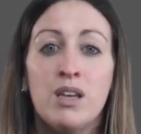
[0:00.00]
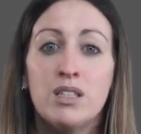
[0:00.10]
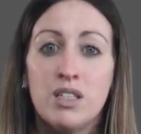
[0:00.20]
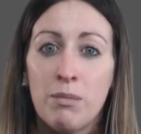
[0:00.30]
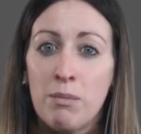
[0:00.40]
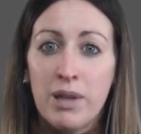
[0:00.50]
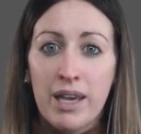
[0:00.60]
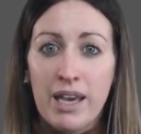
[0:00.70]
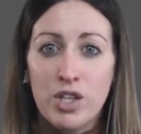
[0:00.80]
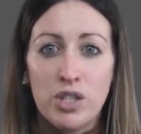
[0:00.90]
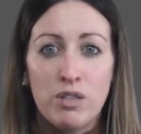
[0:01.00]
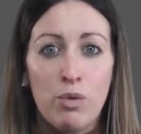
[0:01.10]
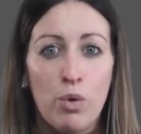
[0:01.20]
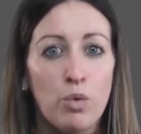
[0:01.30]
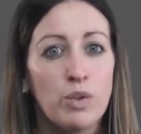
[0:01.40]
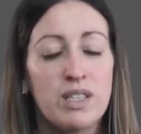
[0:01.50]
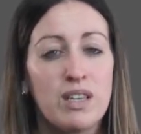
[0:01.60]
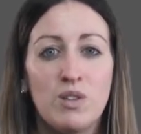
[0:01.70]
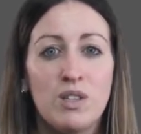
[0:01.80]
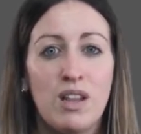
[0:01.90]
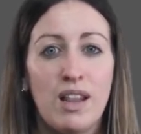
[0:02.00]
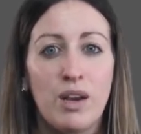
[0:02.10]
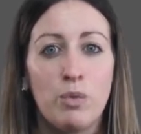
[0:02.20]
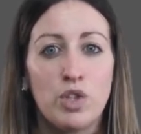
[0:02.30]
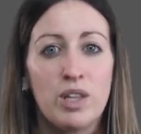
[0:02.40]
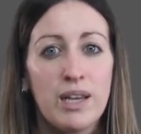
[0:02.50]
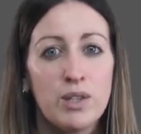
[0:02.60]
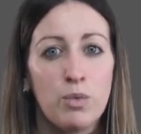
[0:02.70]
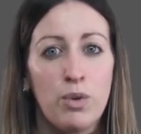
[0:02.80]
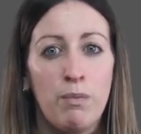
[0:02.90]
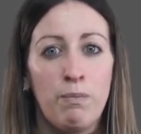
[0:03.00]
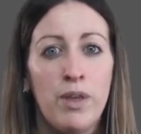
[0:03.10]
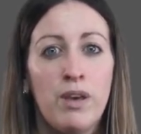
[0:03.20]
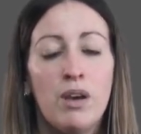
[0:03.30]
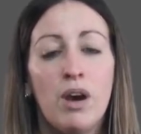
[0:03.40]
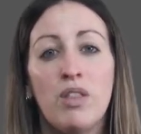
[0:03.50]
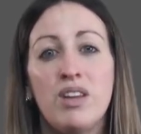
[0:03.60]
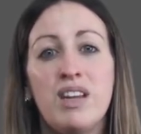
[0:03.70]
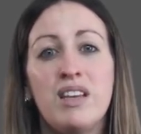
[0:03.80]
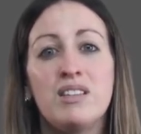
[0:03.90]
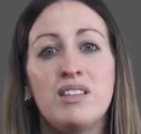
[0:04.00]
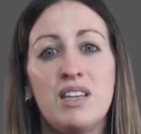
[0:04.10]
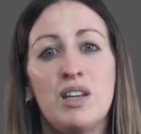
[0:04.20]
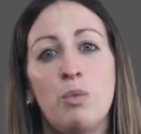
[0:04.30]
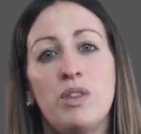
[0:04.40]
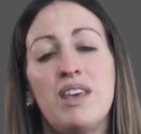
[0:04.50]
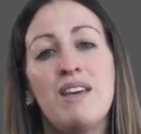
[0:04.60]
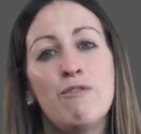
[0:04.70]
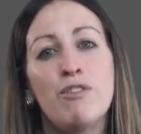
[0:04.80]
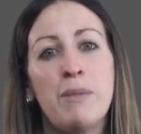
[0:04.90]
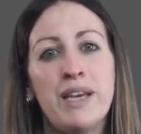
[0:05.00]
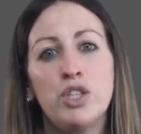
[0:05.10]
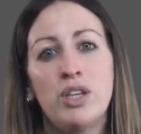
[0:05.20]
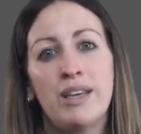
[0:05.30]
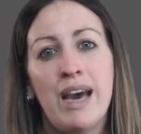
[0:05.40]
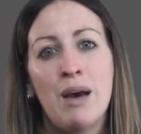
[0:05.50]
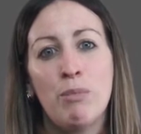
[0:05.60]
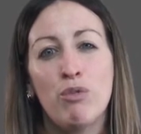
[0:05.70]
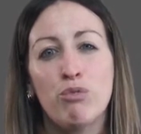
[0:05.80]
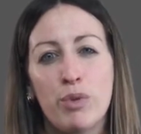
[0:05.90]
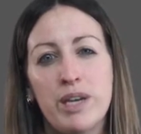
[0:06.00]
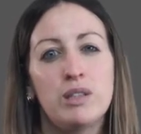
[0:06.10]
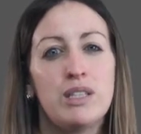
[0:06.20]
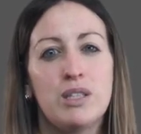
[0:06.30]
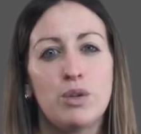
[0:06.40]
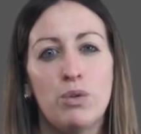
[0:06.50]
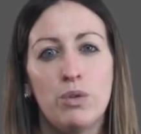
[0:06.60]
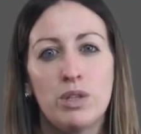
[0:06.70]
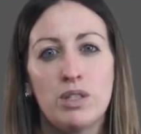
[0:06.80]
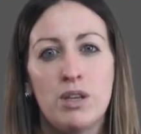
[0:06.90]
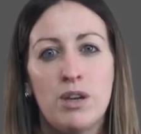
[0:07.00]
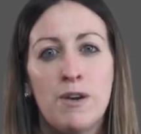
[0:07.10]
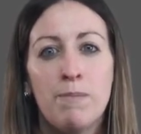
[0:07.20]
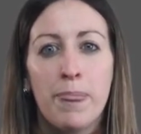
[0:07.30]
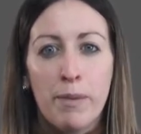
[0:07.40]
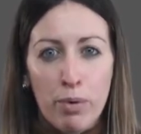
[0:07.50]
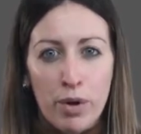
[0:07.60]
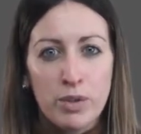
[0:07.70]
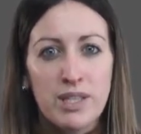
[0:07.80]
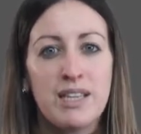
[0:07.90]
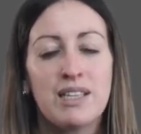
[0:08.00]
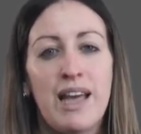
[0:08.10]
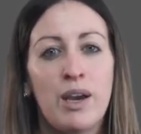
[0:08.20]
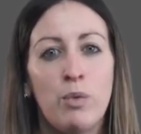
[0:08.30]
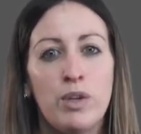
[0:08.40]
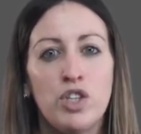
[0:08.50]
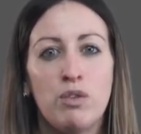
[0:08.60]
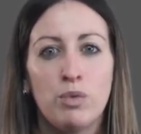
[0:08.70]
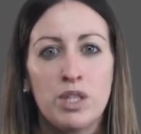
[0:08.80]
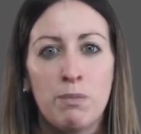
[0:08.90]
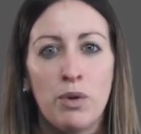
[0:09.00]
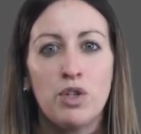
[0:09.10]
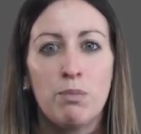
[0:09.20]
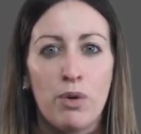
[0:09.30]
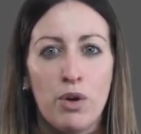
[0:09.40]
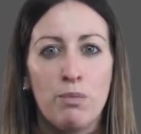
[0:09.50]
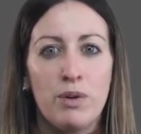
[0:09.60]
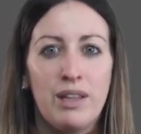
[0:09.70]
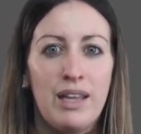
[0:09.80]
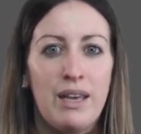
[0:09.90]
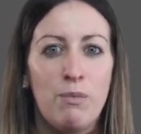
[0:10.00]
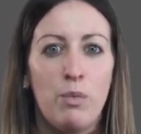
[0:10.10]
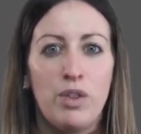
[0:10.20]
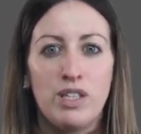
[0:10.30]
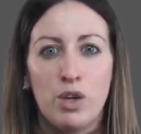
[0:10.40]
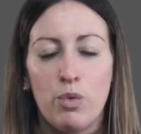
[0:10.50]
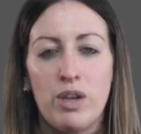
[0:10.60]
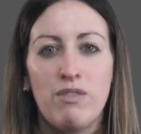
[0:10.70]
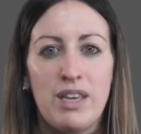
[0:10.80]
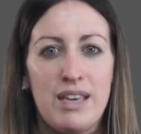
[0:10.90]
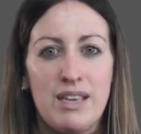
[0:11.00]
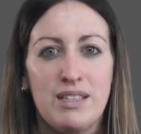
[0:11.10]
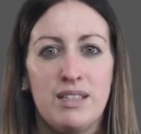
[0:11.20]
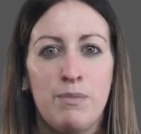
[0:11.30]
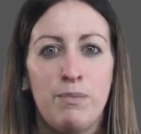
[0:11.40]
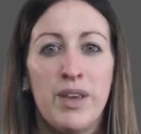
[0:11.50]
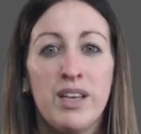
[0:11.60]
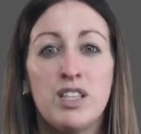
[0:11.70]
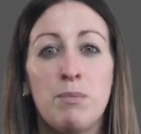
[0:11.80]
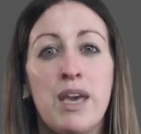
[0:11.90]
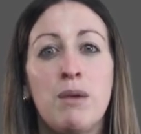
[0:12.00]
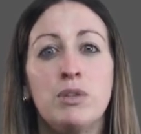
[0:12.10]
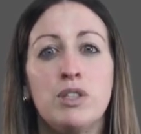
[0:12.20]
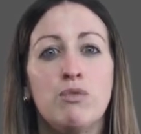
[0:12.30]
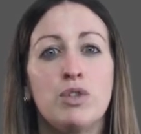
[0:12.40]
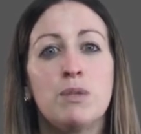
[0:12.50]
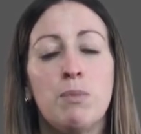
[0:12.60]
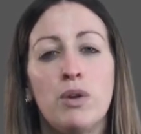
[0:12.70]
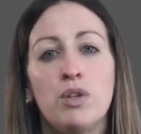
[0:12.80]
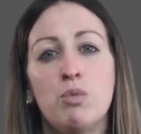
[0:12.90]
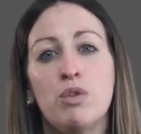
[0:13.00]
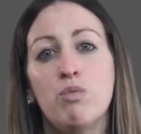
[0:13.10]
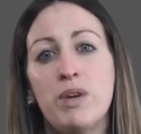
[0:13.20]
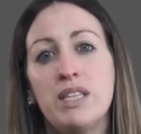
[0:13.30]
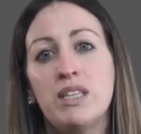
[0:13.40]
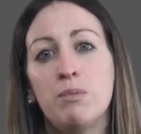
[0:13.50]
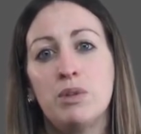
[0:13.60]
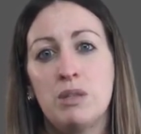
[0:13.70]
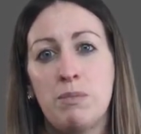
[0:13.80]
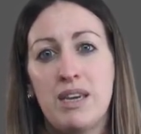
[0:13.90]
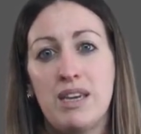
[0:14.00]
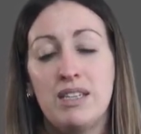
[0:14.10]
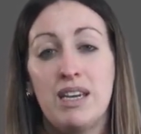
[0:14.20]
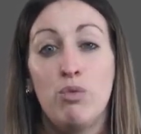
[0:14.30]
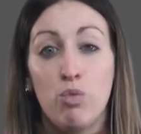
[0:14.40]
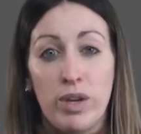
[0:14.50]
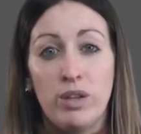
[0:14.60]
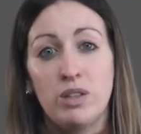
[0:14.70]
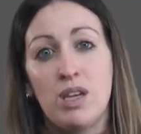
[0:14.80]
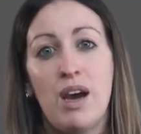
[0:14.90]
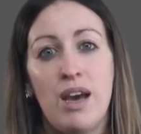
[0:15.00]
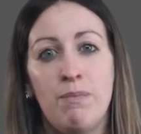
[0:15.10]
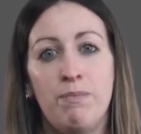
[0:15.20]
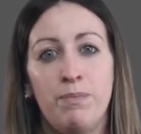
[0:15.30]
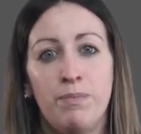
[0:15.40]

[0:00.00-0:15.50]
Some implications for oral skills in the language classroom are the need to deal with the information gap of real discourse, to process language and respond appropriately with a degree of ease, to be able to respond with reasonable speed in real time.